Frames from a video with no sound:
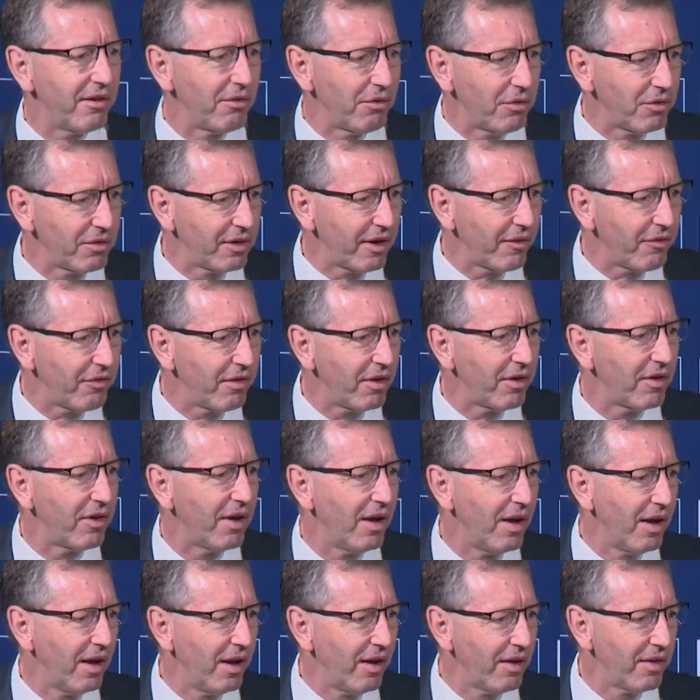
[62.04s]
They're all different.
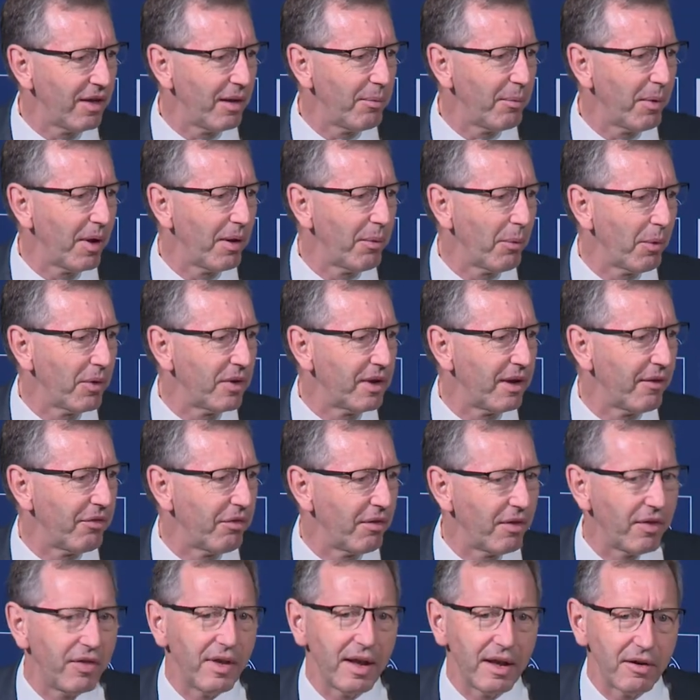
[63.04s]
They might want
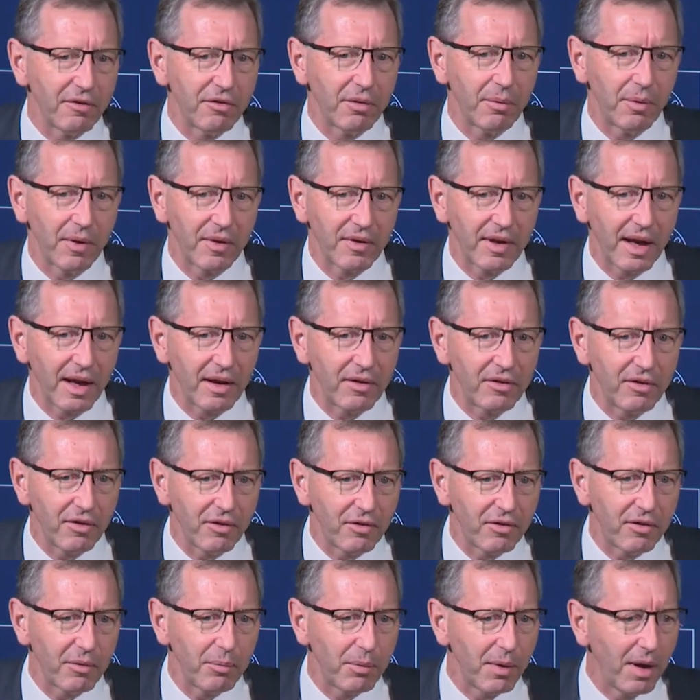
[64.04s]
different things from the tax
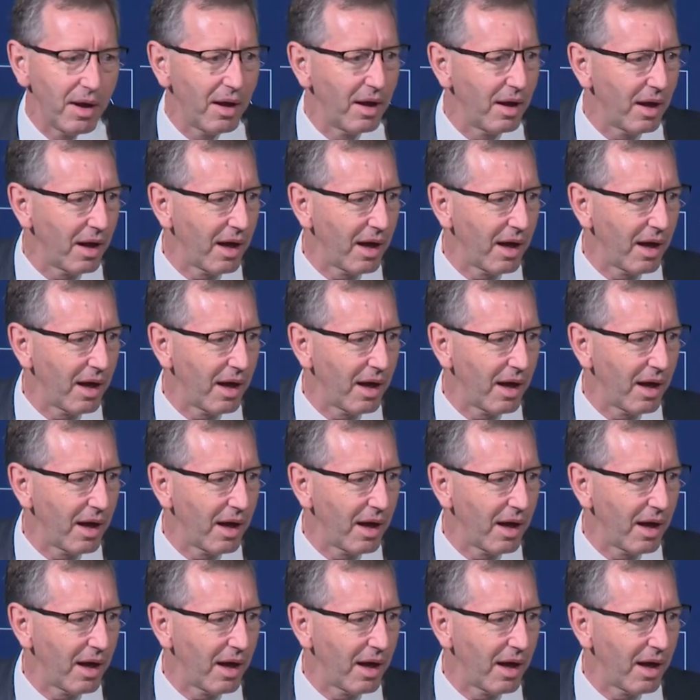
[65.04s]
system.